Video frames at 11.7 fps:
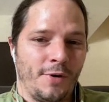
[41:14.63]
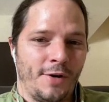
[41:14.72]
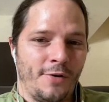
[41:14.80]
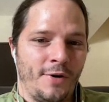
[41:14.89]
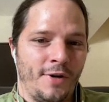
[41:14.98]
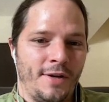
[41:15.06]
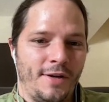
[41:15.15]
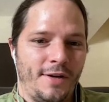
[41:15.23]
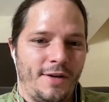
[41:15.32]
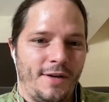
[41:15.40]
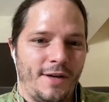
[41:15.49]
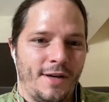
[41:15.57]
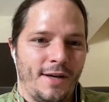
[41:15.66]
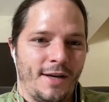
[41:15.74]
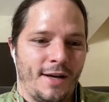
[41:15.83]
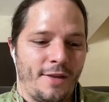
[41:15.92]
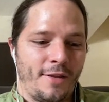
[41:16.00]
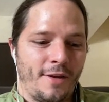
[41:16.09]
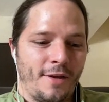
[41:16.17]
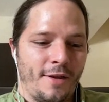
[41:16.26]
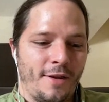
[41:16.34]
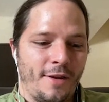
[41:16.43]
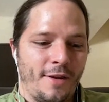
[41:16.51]
and more liquid. And I
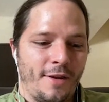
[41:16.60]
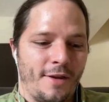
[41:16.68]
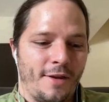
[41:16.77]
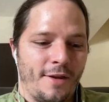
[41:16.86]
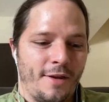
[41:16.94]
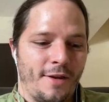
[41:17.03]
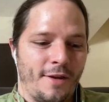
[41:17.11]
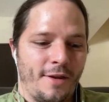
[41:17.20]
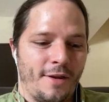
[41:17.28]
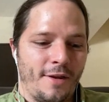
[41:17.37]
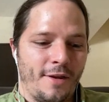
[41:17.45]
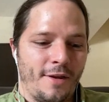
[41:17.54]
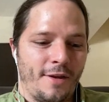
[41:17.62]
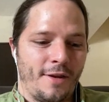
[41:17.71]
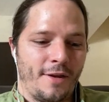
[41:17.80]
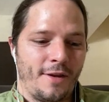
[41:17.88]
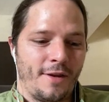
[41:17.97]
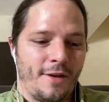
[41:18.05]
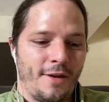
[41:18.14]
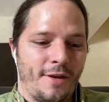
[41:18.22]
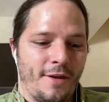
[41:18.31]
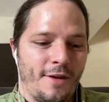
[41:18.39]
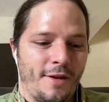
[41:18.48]
think drive chain is
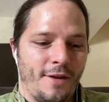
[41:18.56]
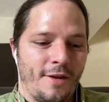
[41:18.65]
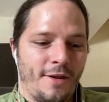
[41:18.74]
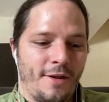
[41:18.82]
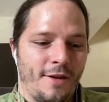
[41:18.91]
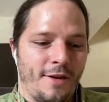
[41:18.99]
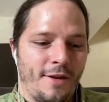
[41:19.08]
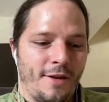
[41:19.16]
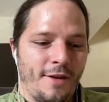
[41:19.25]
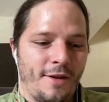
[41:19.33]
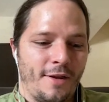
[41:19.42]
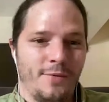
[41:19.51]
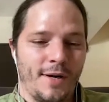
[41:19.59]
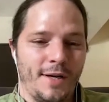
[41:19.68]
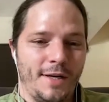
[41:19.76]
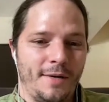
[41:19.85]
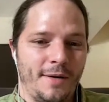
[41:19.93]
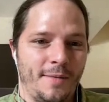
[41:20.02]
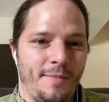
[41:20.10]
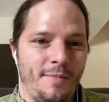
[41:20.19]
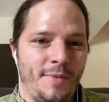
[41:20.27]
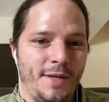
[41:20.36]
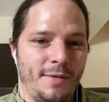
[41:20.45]
just sitting there on the table, ready
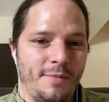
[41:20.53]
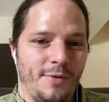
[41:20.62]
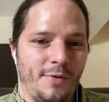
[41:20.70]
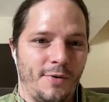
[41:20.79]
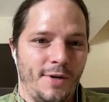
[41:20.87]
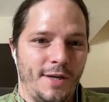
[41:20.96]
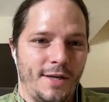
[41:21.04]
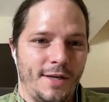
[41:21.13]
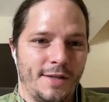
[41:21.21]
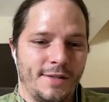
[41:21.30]
to be deployed.